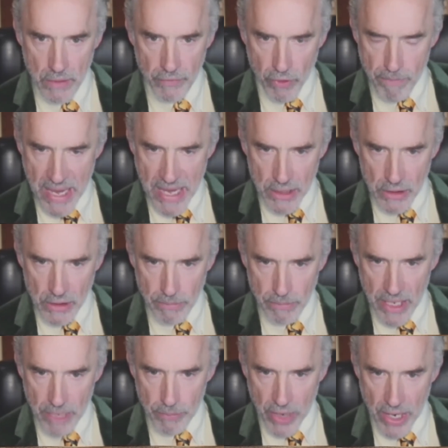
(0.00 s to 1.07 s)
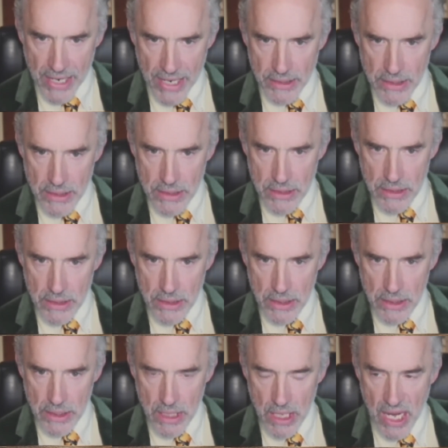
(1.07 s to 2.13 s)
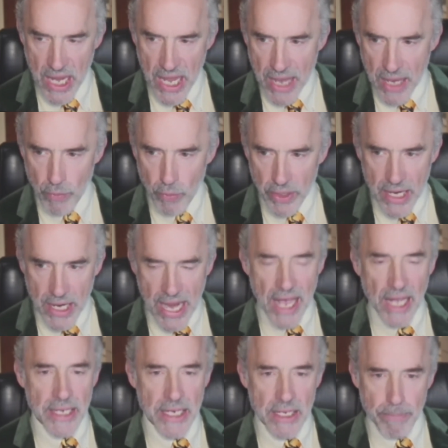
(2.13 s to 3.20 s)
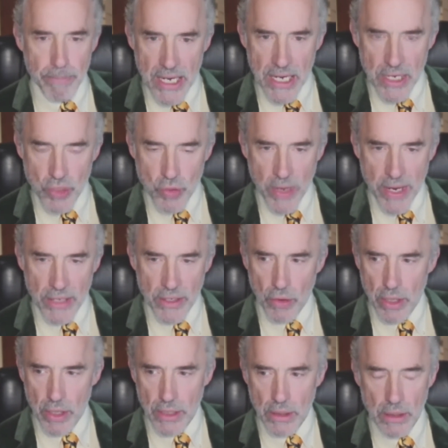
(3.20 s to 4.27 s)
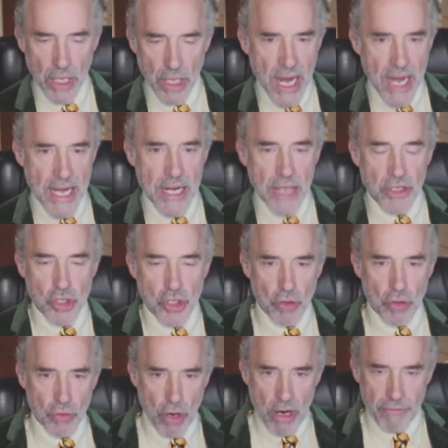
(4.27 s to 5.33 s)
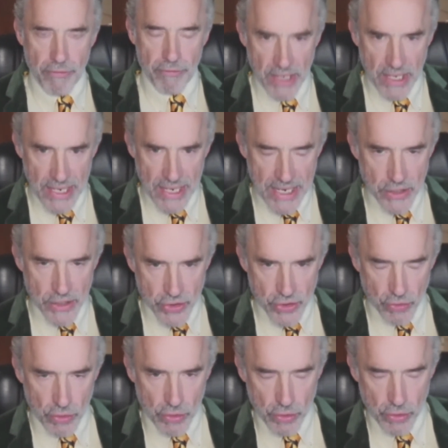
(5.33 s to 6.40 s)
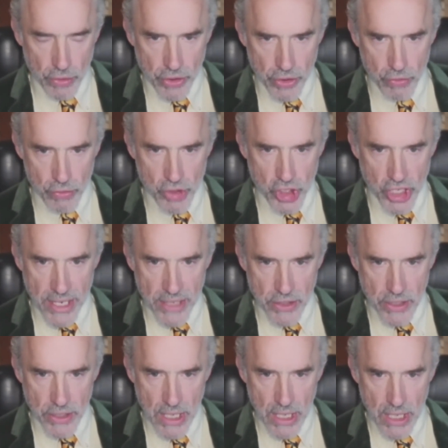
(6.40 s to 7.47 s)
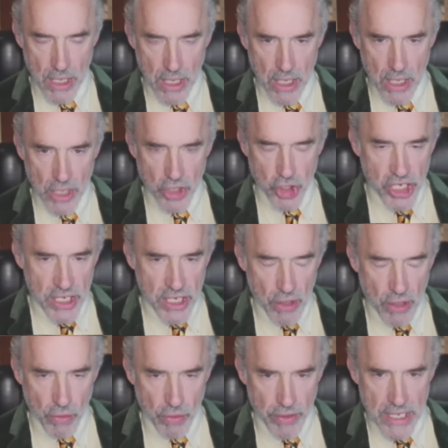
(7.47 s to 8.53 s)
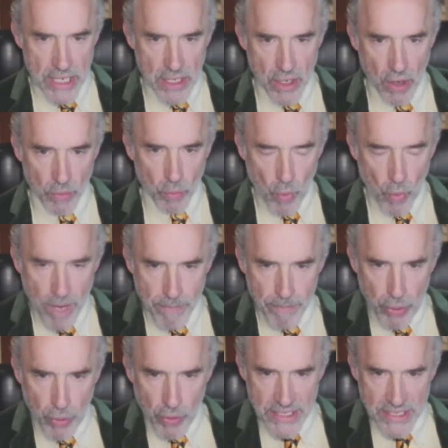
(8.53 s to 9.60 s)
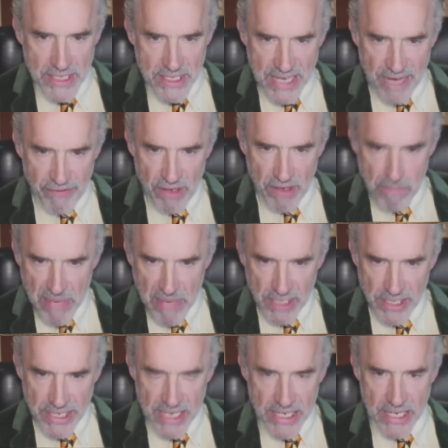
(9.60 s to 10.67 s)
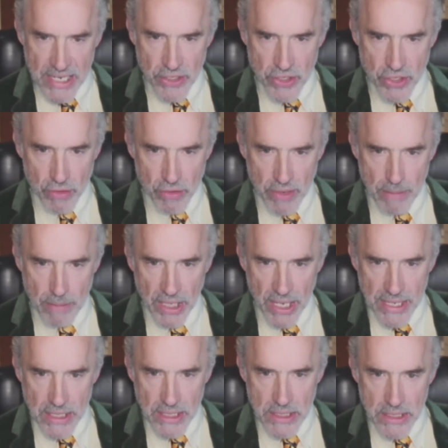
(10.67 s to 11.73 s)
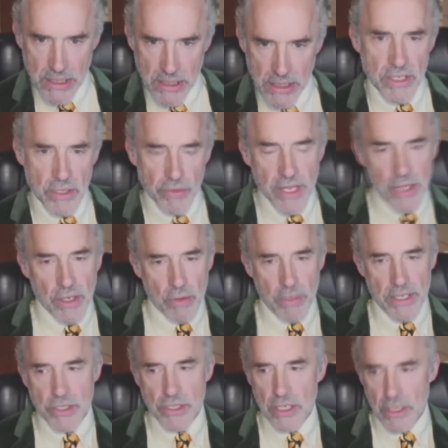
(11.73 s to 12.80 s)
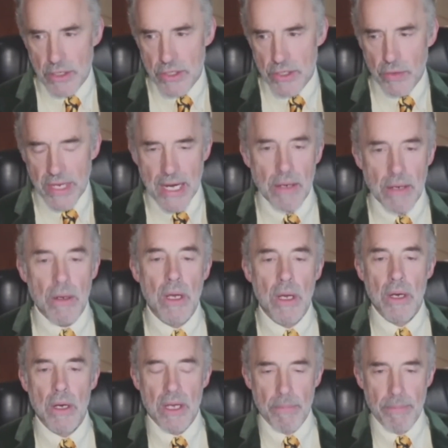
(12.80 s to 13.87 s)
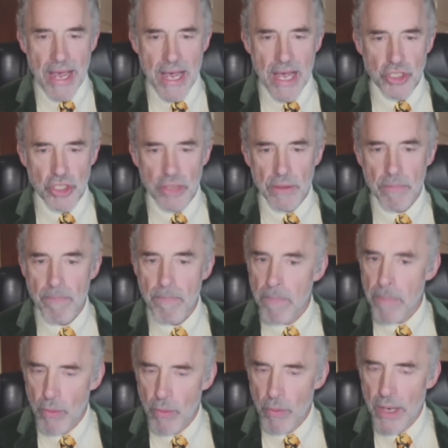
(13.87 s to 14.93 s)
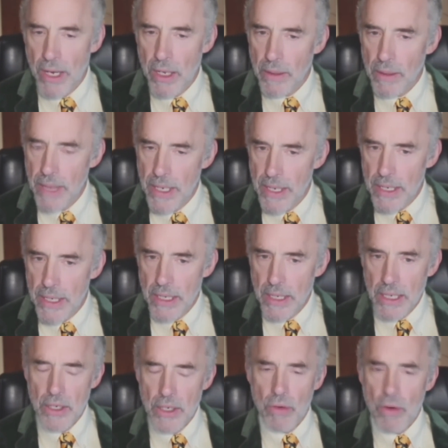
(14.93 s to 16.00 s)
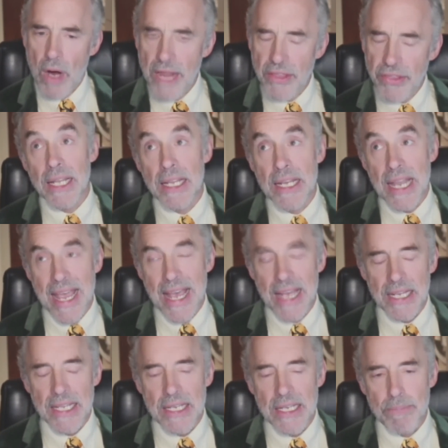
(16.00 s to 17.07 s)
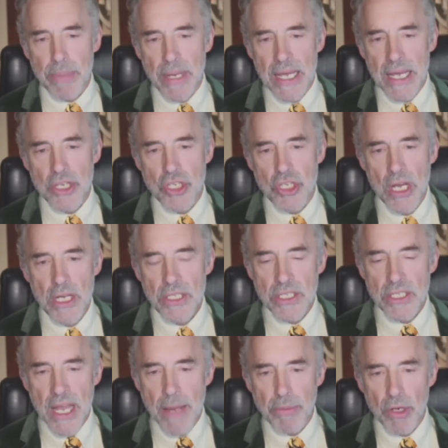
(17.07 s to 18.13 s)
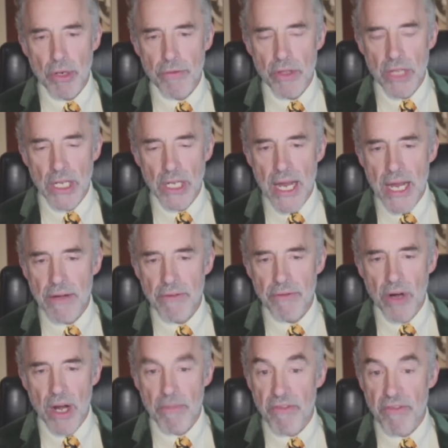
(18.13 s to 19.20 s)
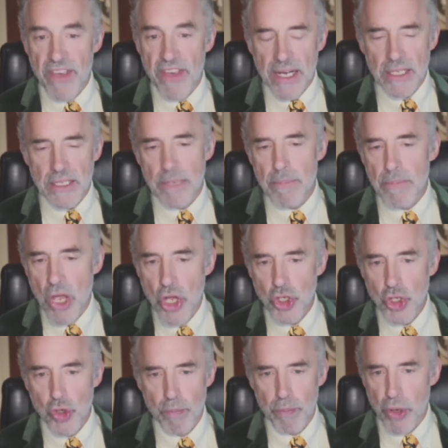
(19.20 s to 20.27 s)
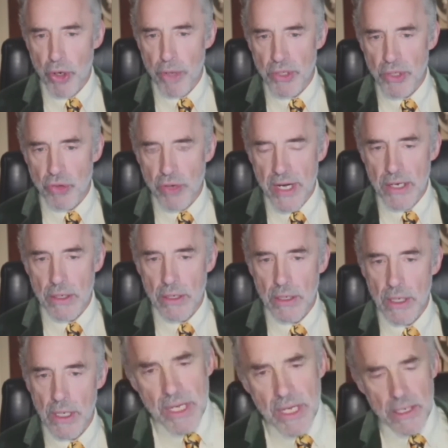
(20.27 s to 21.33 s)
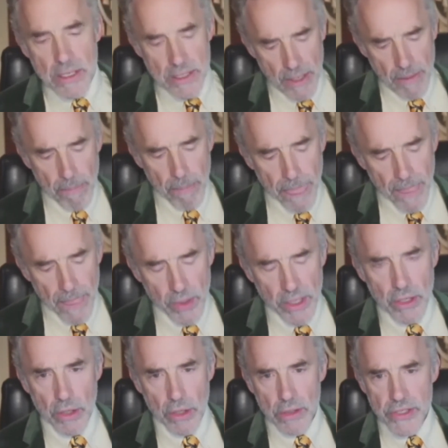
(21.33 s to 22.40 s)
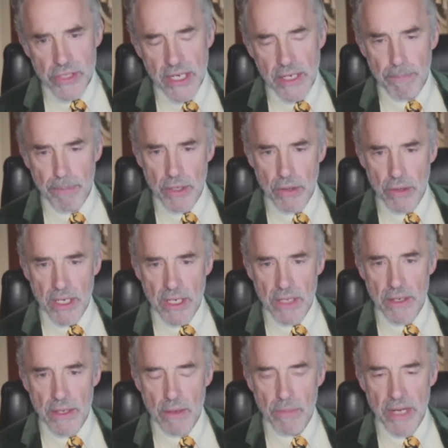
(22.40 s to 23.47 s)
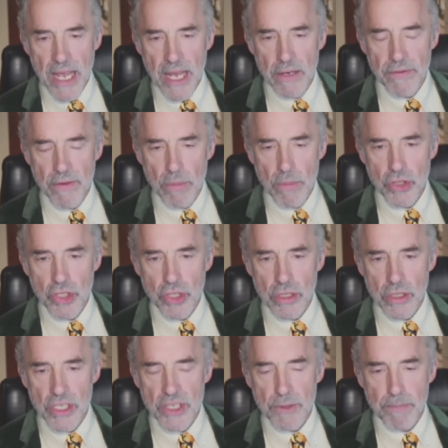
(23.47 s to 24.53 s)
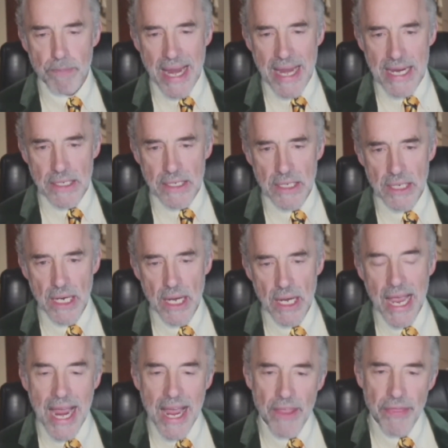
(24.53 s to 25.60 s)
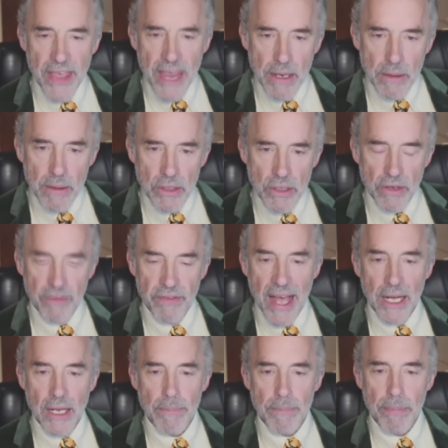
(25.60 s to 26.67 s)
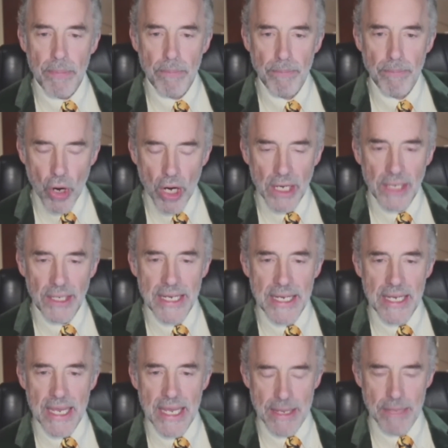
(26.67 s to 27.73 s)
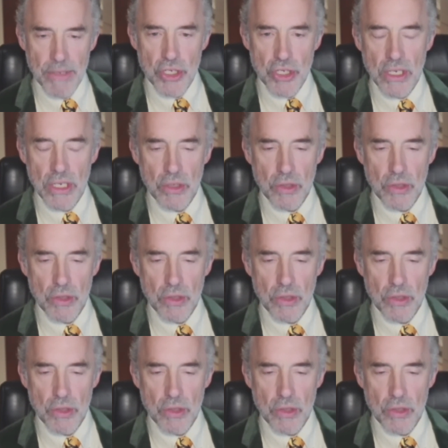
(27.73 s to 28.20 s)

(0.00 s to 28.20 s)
for medical malpractice. And when Elliot Page went online and showed off his or her new chest, she or he got 1.7 million Instagram likes. So then the question is, okay, compassion. Well, you know, I think Elliot Page stepped over the line from victim to perpetrator, because when girls hit puberty, their negative emotion spikes and they develop bodily image